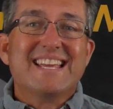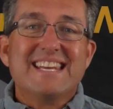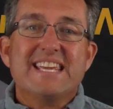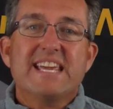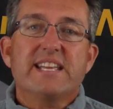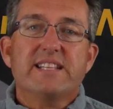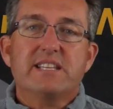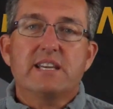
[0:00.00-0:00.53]
and
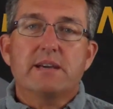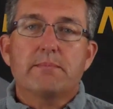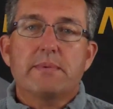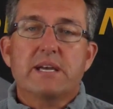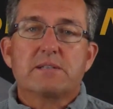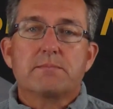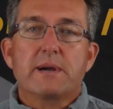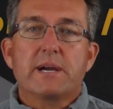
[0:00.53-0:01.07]
the ATM
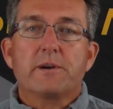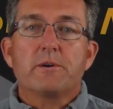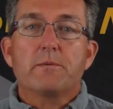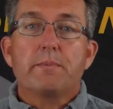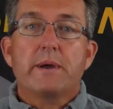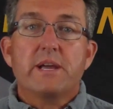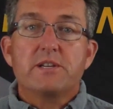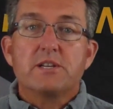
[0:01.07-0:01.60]
Mastermind
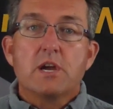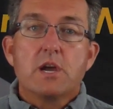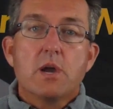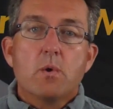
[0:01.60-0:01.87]
group page,